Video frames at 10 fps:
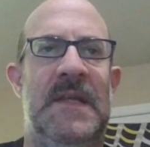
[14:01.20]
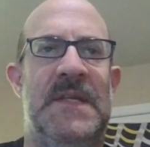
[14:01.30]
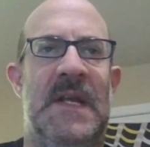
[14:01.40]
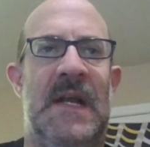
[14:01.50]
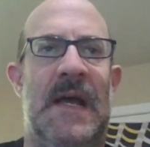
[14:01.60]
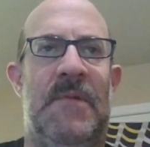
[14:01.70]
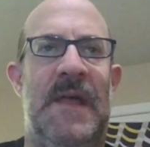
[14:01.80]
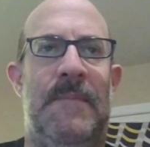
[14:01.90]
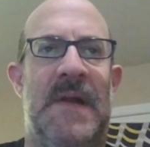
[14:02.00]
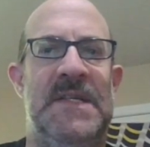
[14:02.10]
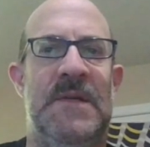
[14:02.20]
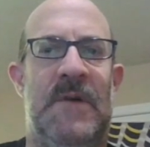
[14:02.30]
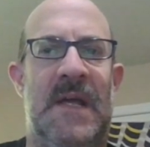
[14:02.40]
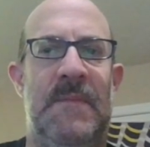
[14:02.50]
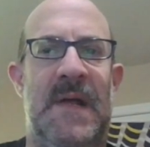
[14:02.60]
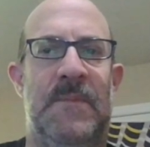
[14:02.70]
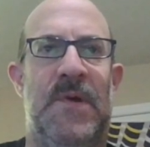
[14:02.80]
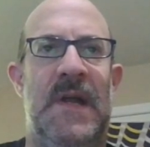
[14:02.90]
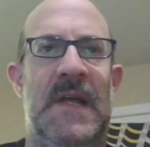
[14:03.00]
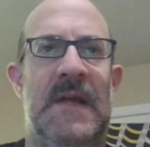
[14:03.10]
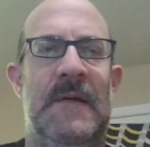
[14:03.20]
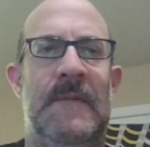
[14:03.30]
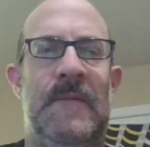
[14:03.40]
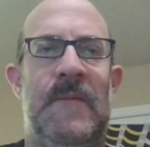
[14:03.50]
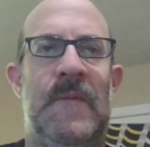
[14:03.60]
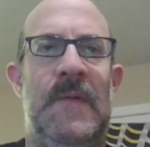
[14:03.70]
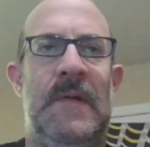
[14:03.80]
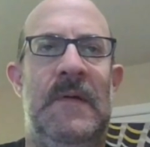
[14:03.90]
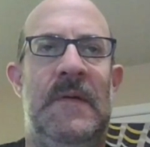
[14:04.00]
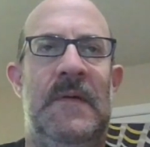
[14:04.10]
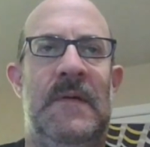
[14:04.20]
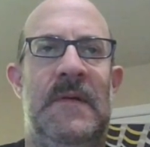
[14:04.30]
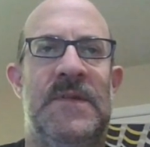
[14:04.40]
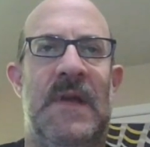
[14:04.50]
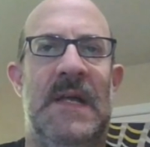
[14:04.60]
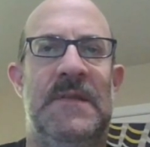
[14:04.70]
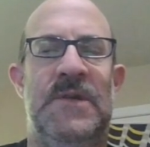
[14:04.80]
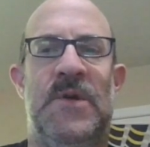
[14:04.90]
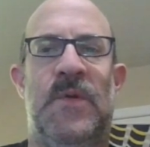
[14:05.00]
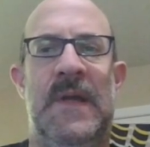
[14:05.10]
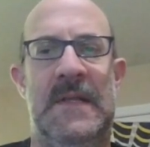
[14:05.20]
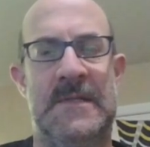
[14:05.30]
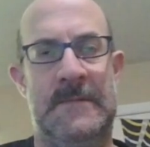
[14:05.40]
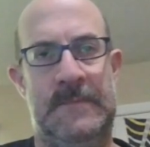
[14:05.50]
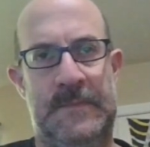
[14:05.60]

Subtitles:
he's going to gobble that, but I said, well, I can make a break. So I got 2 queens.